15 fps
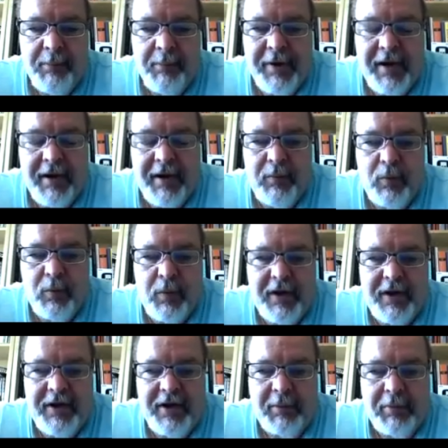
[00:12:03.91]
But it
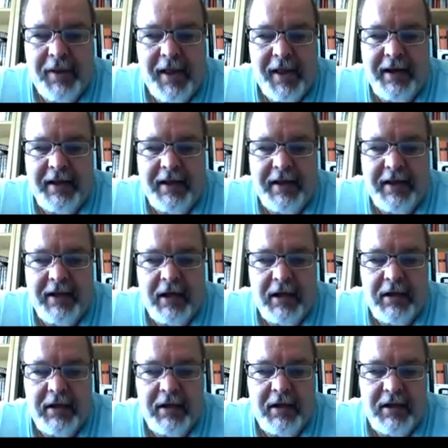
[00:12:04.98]
ended up landing in an
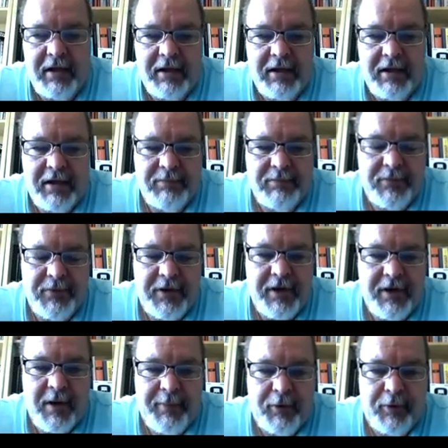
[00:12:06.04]
in a
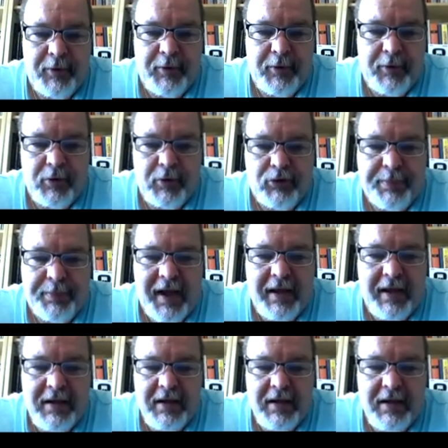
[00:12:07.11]
inopportune spot.
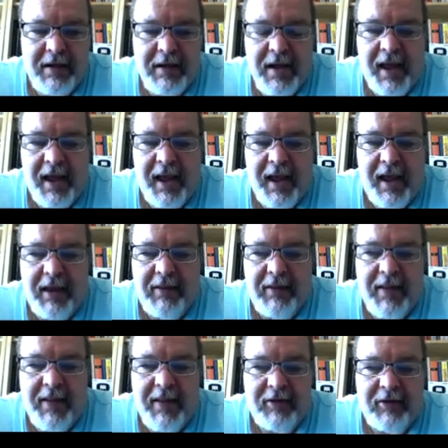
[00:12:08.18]
And
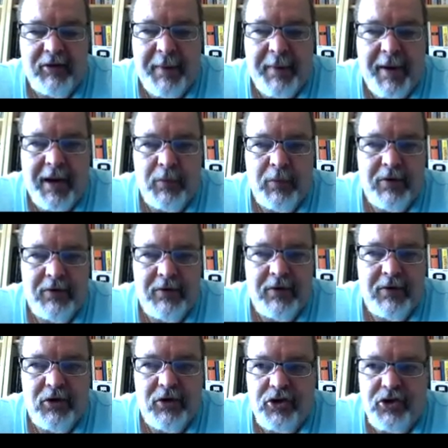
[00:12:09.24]
that spot was
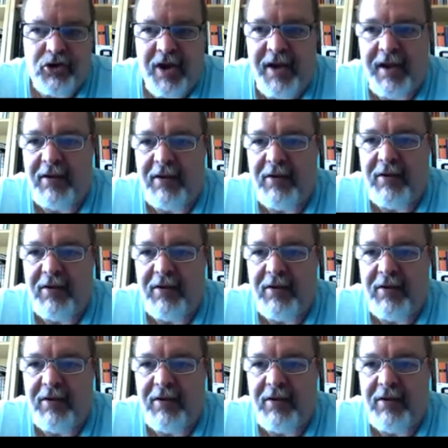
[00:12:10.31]
in the shade.